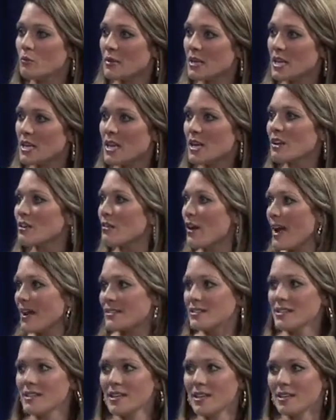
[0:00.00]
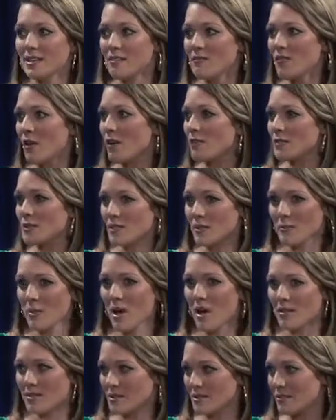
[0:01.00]
be interacting and involved in a
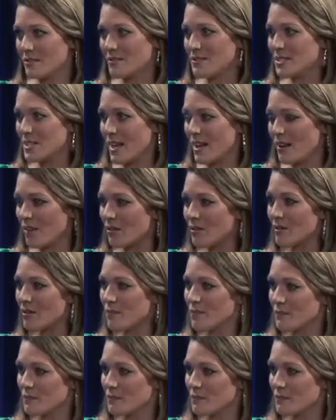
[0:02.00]
positive scale?